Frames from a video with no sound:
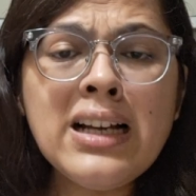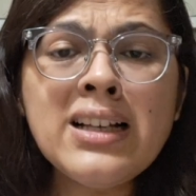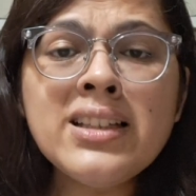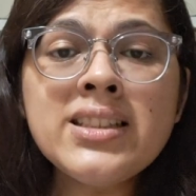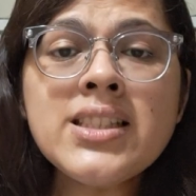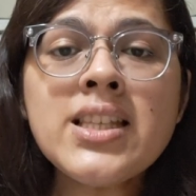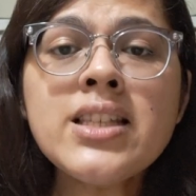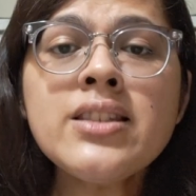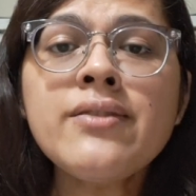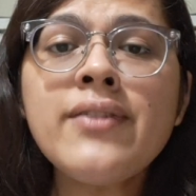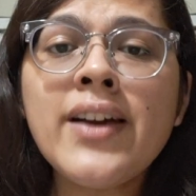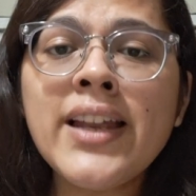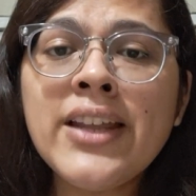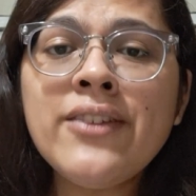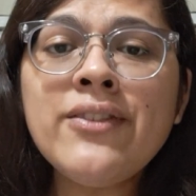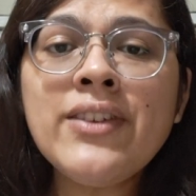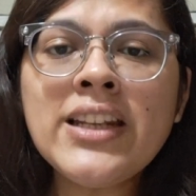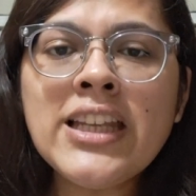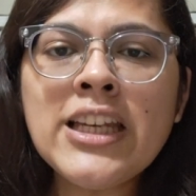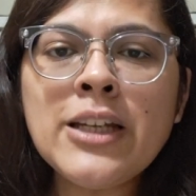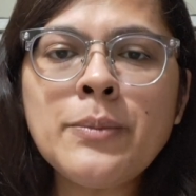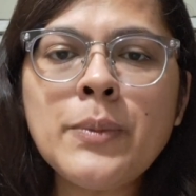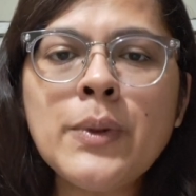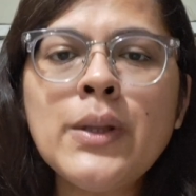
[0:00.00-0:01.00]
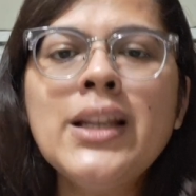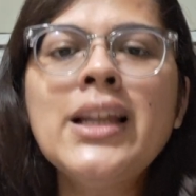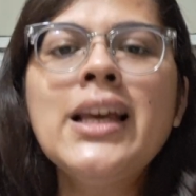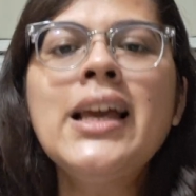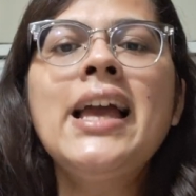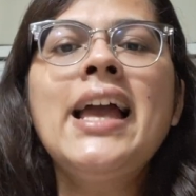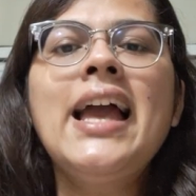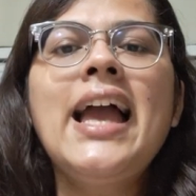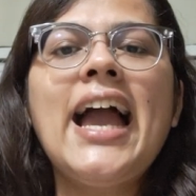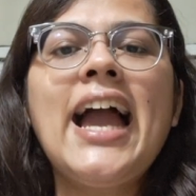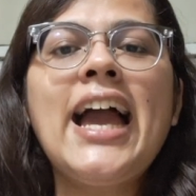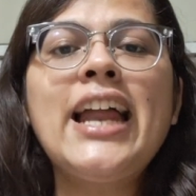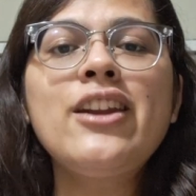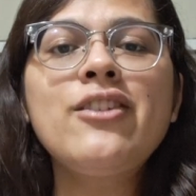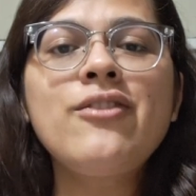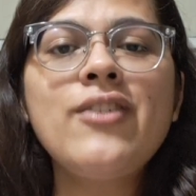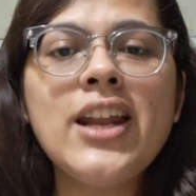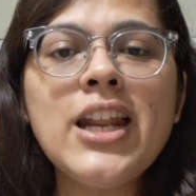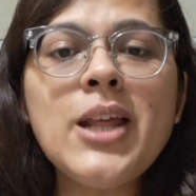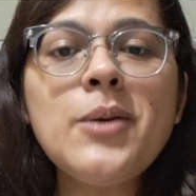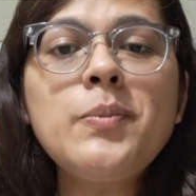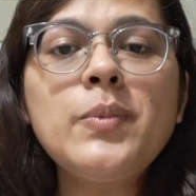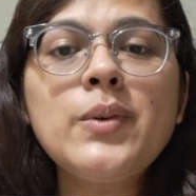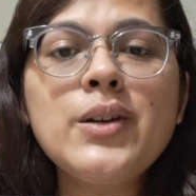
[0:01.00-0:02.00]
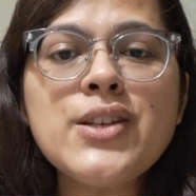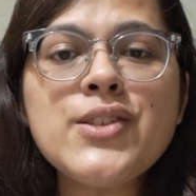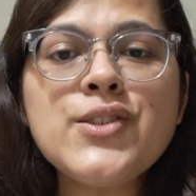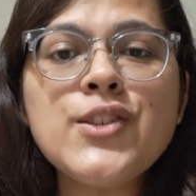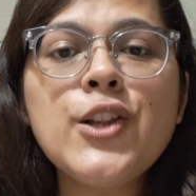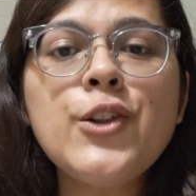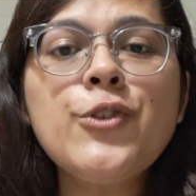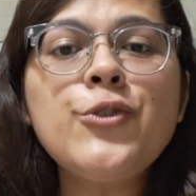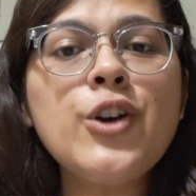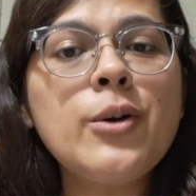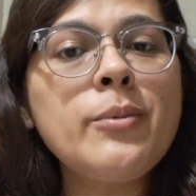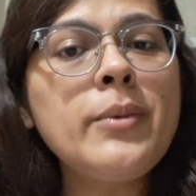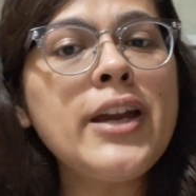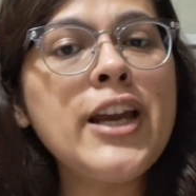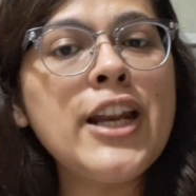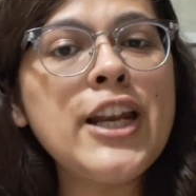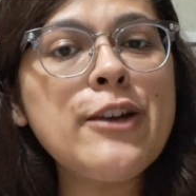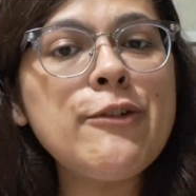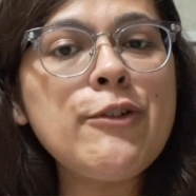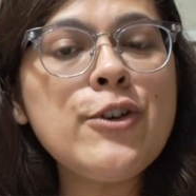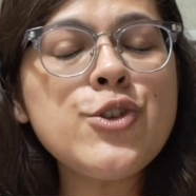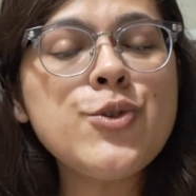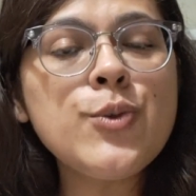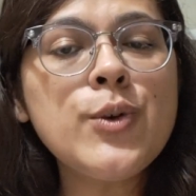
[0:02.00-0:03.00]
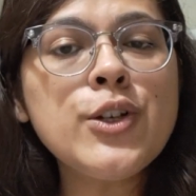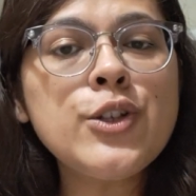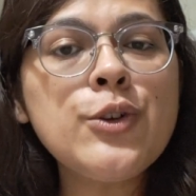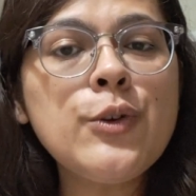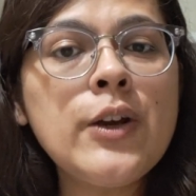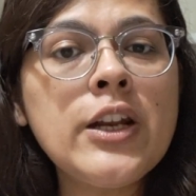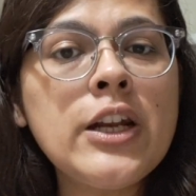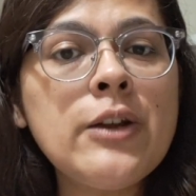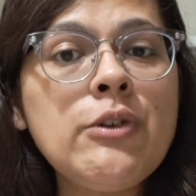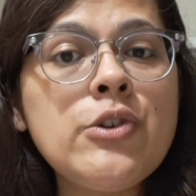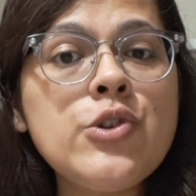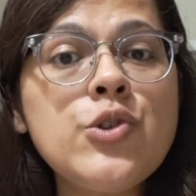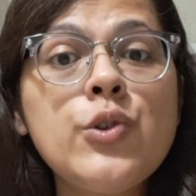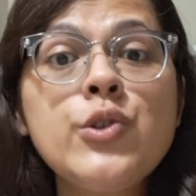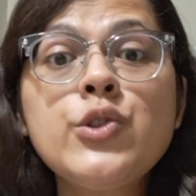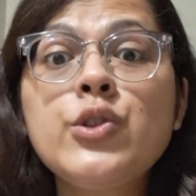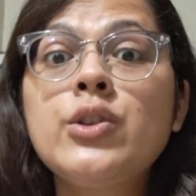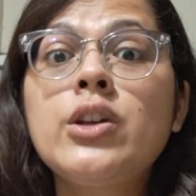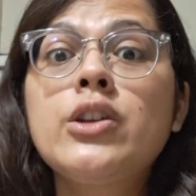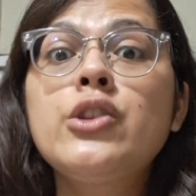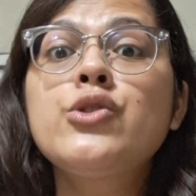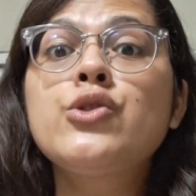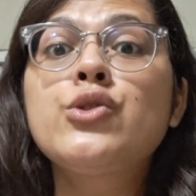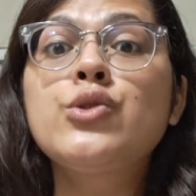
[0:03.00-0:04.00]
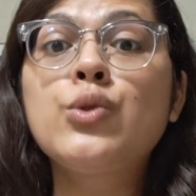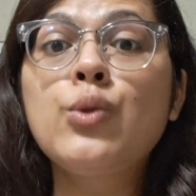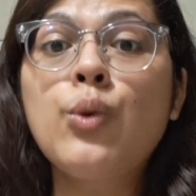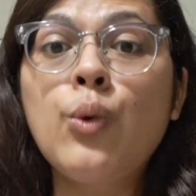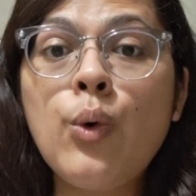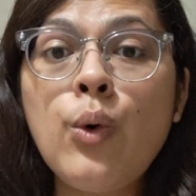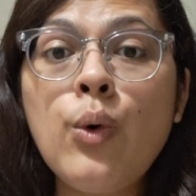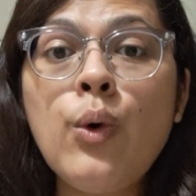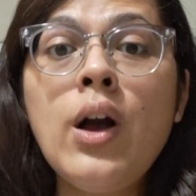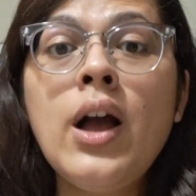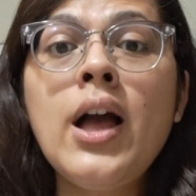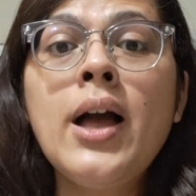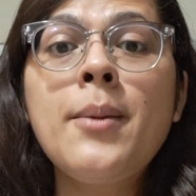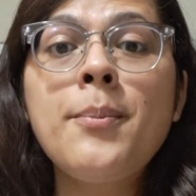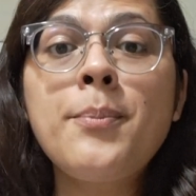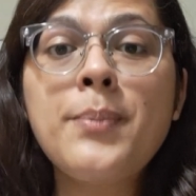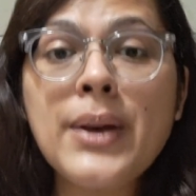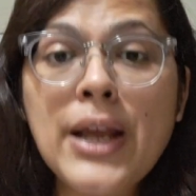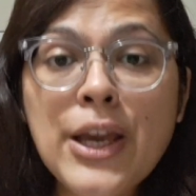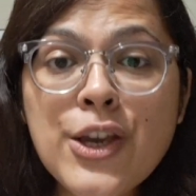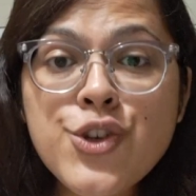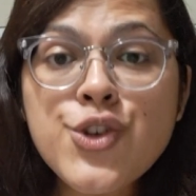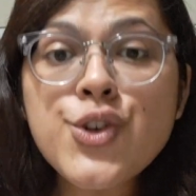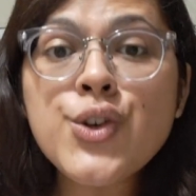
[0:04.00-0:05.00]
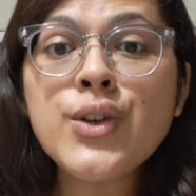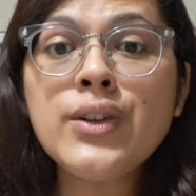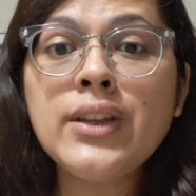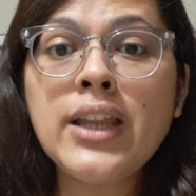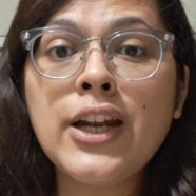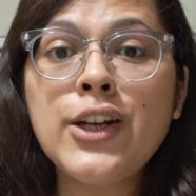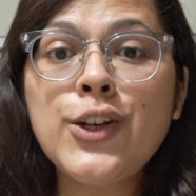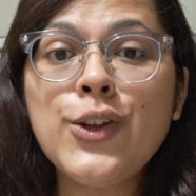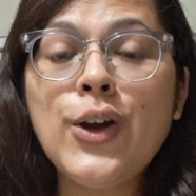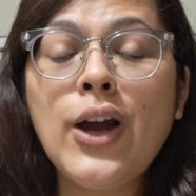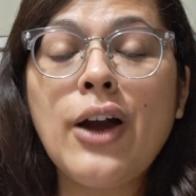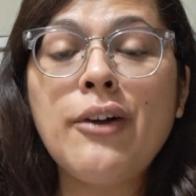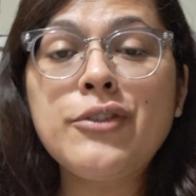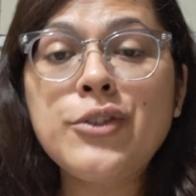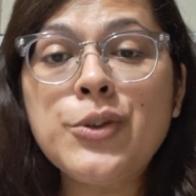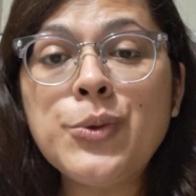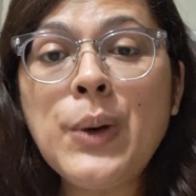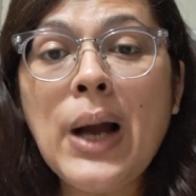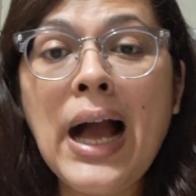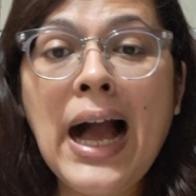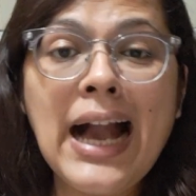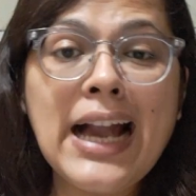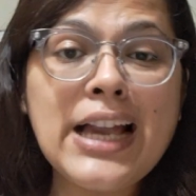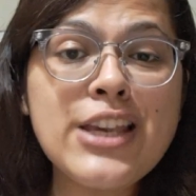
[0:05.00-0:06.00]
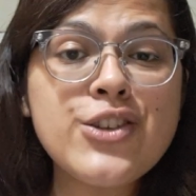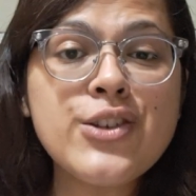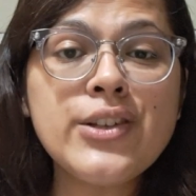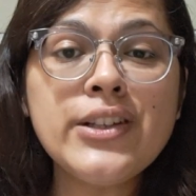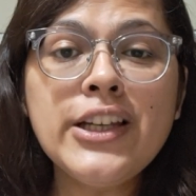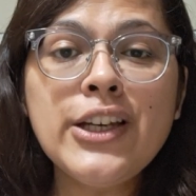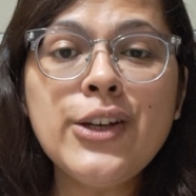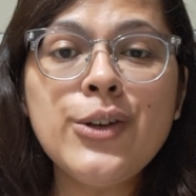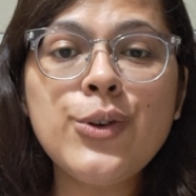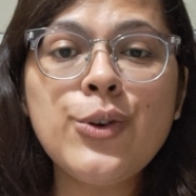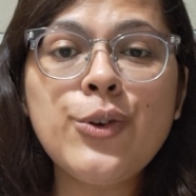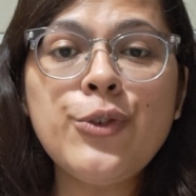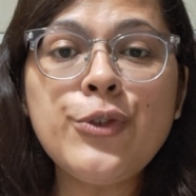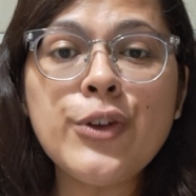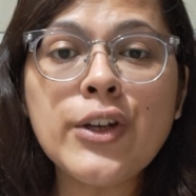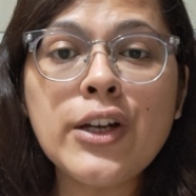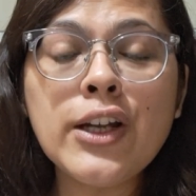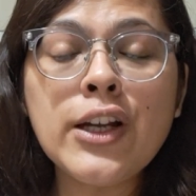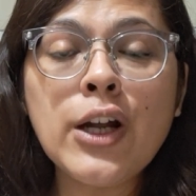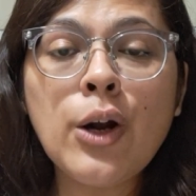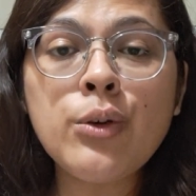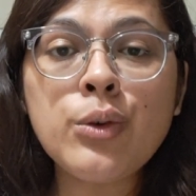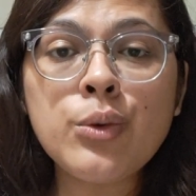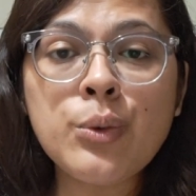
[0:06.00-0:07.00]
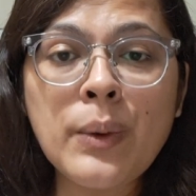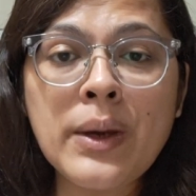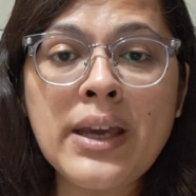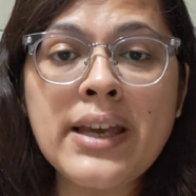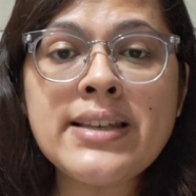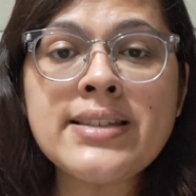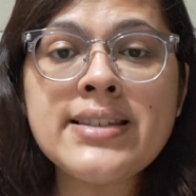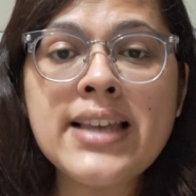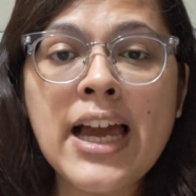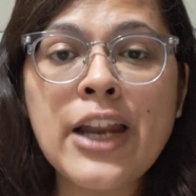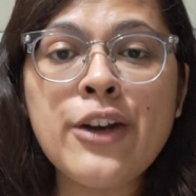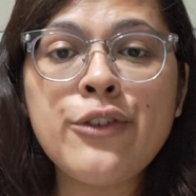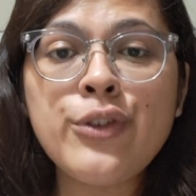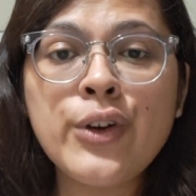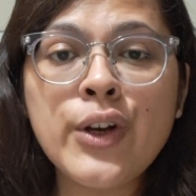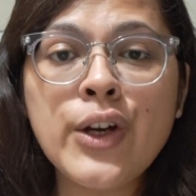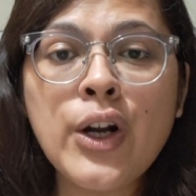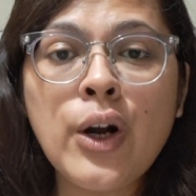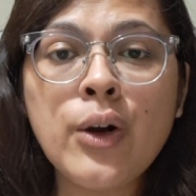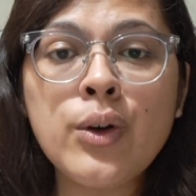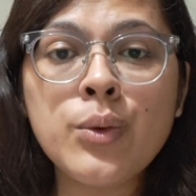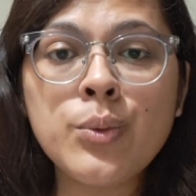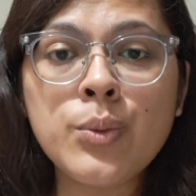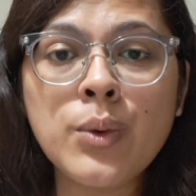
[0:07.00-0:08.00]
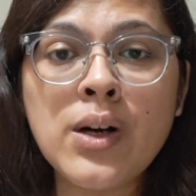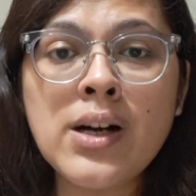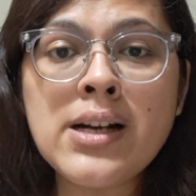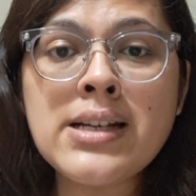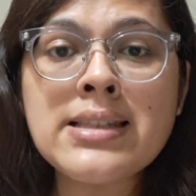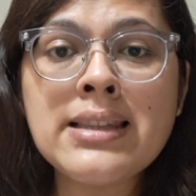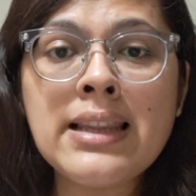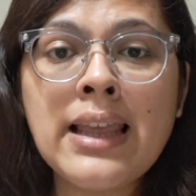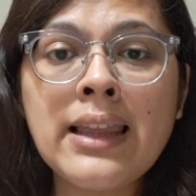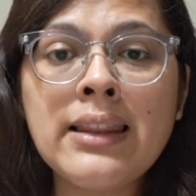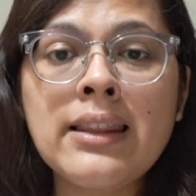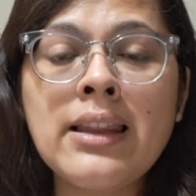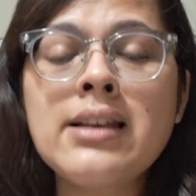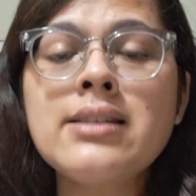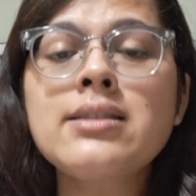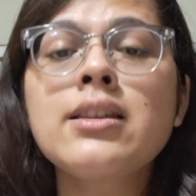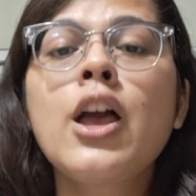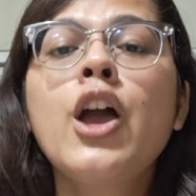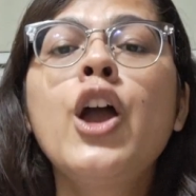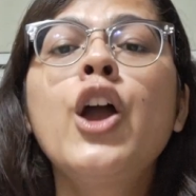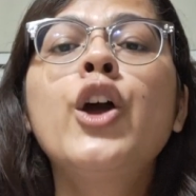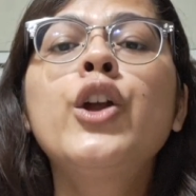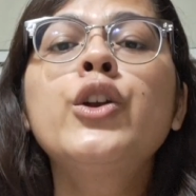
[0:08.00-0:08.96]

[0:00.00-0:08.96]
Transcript: this is very variable and very personal from individual to individual so there is no pressure that you have to actually you know figure out ways and figure out words like this